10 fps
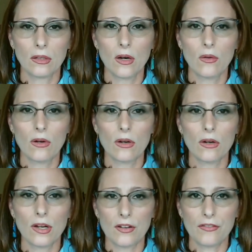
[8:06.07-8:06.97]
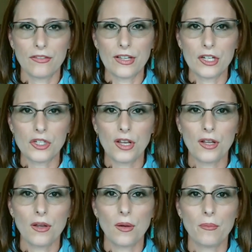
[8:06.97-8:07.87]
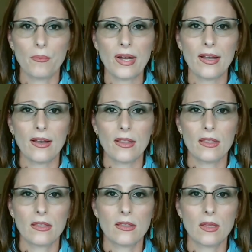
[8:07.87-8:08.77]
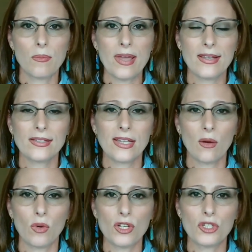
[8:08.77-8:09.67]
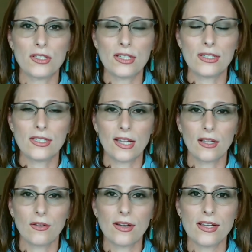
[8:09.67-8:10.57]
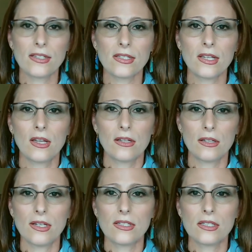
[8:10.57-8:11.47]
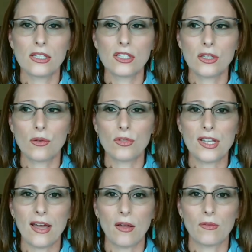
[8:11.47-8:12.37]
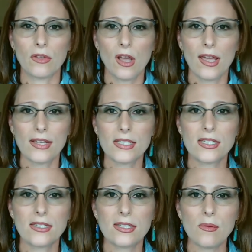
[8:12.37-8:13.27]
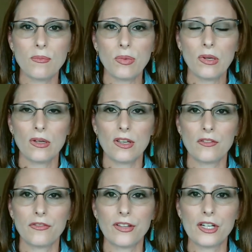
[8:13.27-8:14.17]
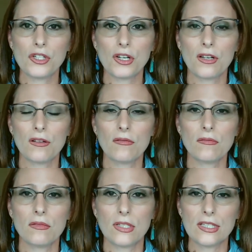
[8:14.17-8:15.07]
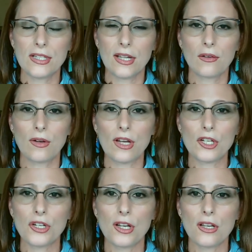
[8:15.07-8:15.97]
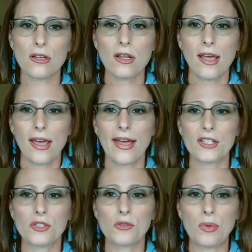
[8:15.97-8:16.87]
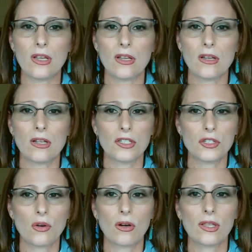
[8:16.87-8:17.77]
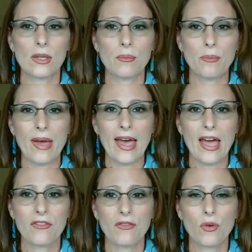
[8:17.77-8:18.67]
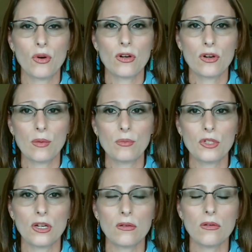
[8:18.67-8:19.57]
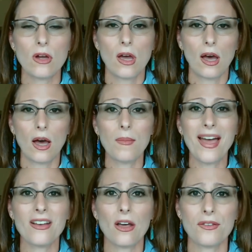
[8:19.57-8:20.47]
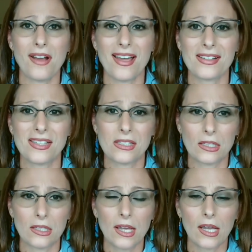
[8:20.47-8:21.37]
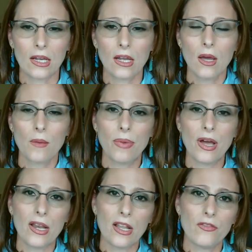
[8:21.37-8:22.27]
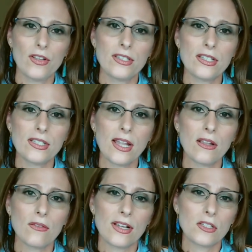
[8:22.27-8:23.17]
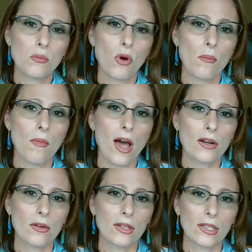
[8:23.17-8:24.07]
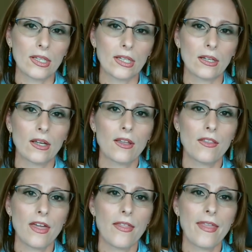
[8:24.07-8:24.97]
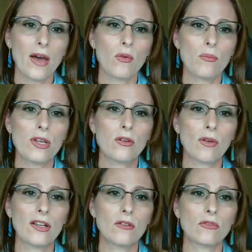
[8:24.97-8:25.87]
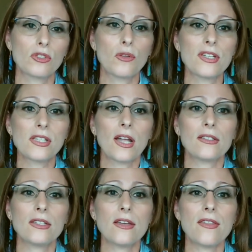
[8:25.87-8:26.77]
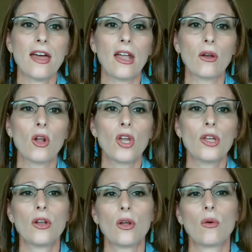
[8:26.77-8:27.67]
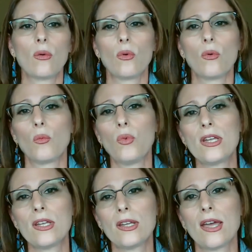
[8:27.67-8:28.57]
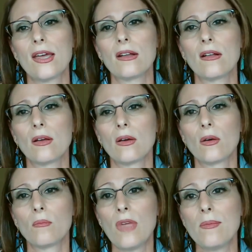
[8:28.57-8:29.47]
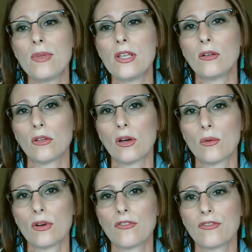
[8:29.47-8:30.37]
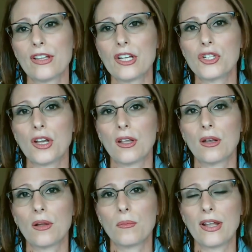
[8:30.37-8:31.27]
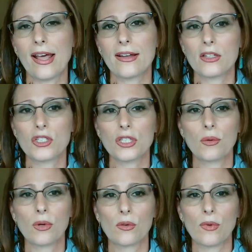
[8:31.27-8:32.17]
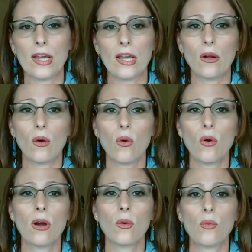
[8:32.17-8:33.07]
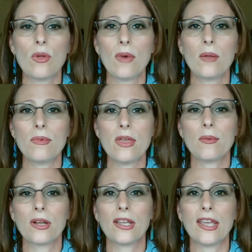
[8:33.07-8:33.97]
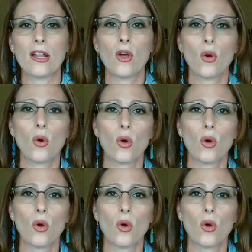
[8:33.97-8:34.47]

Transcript: lower inflation, but the pace at which it decelerates needs to slow down. A steep inflation deceleration has been historically bad for crypto, and other assets alike. But if it decelerates more moderately, then that would be great news. So this idea that, you know, we can get maybe lower inflation, but at a slower rate, or we might be able to get